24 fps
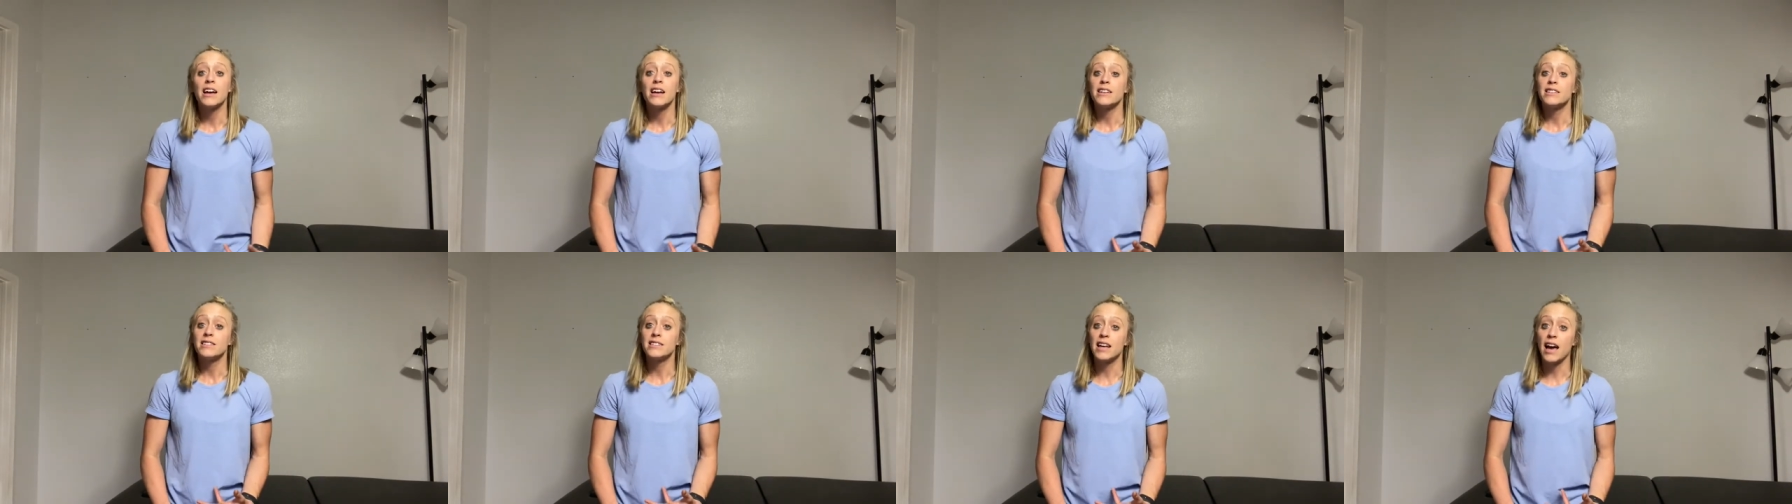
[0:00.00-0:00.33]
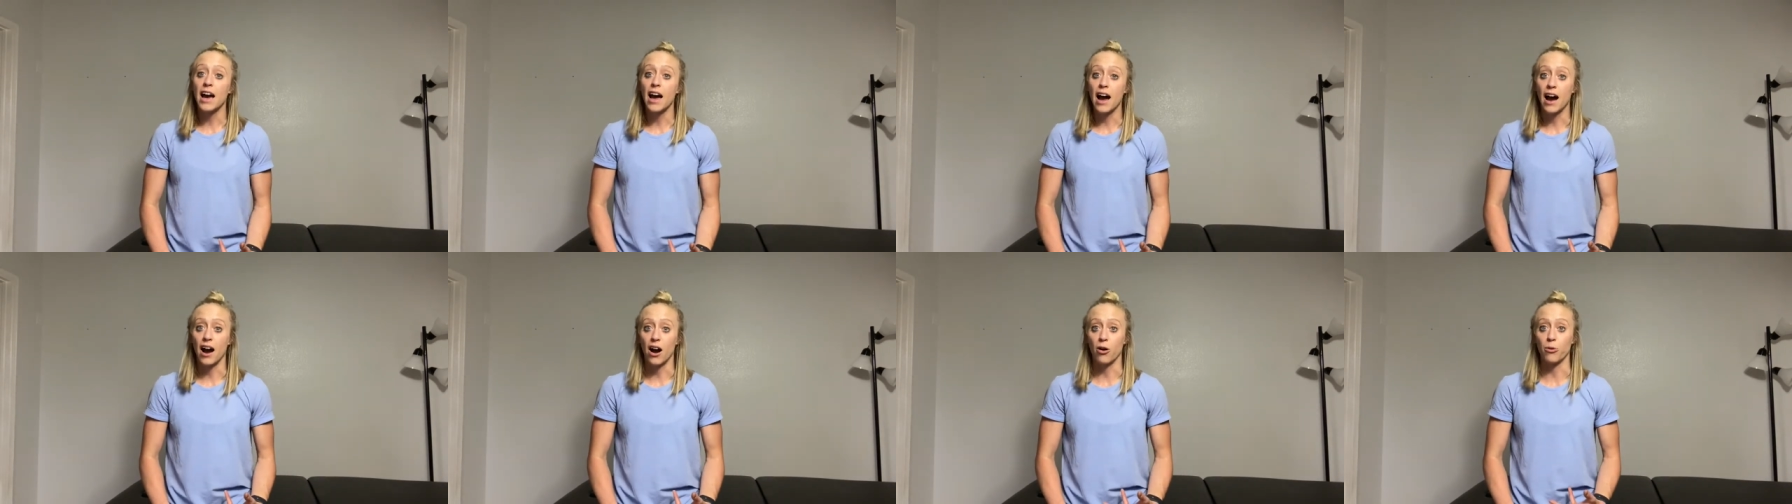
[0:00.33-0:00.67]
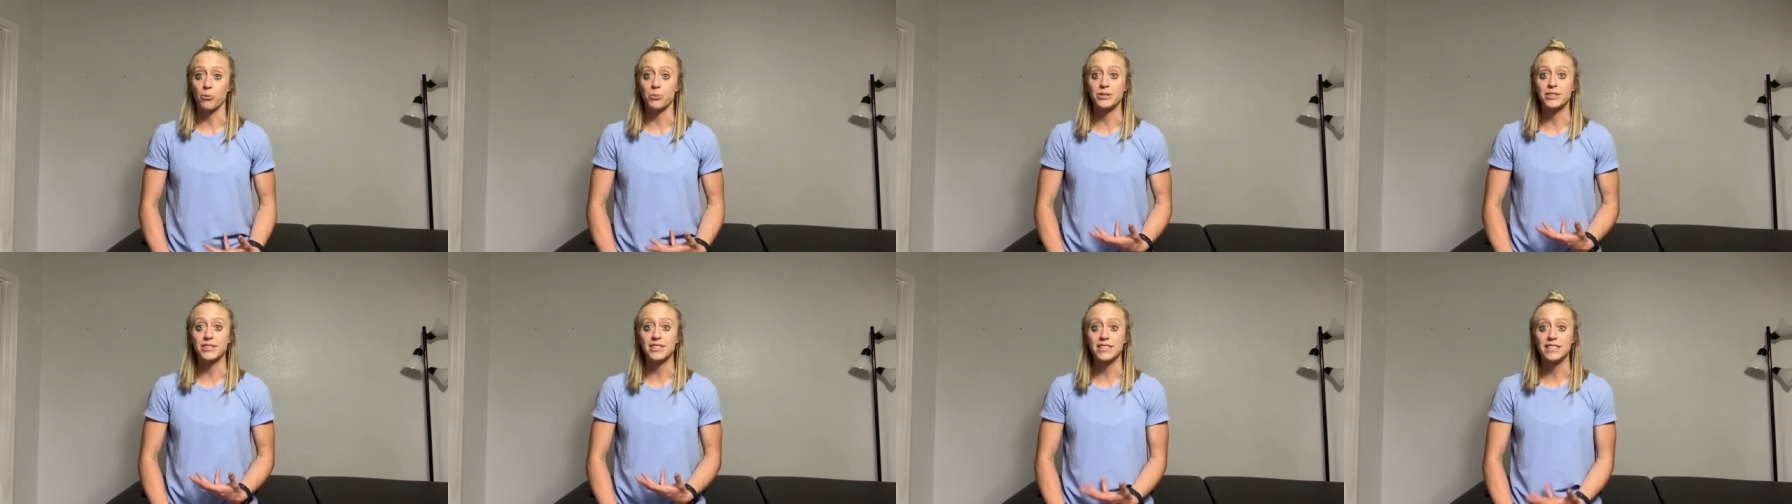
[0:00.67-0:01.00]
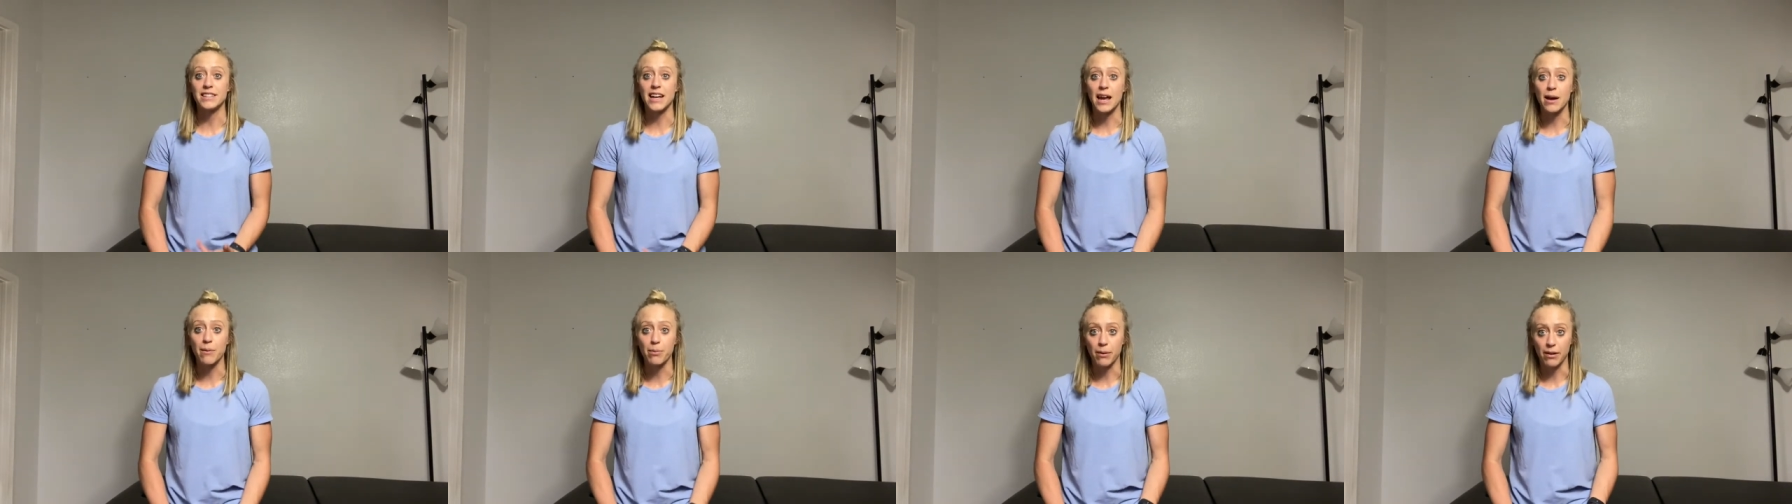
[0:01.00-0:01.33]
to help
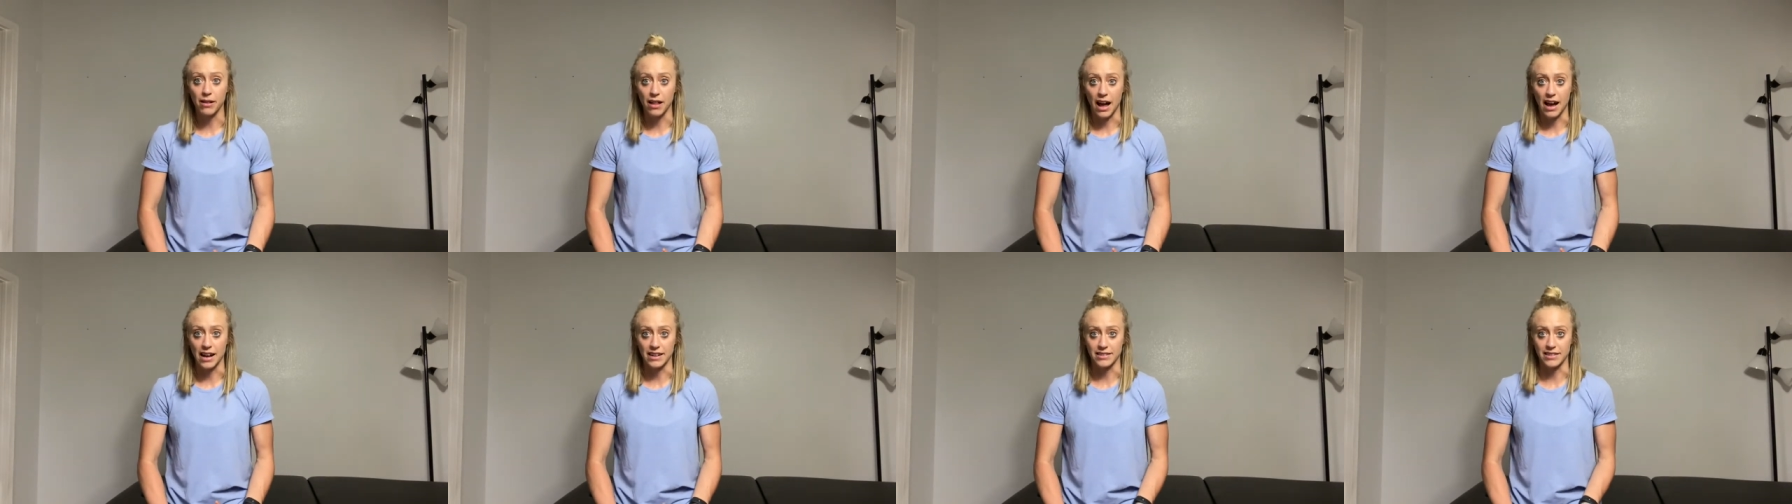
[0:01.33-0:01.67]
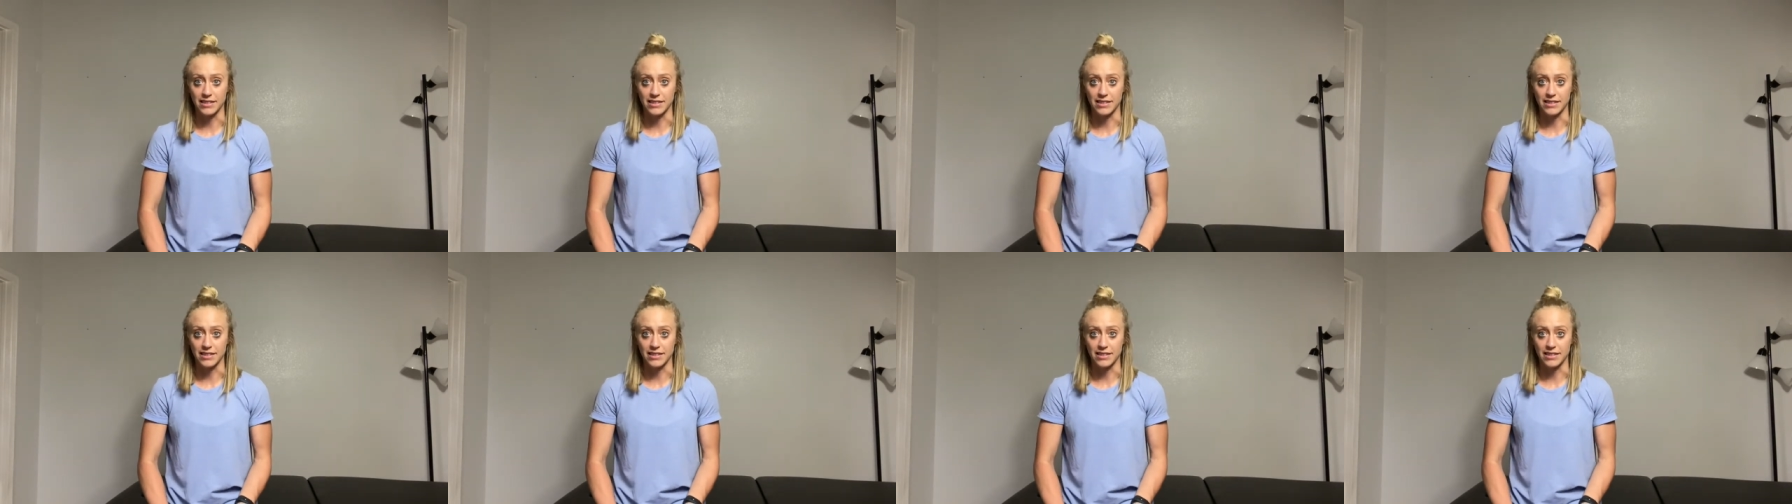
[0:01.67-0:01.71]
stabilize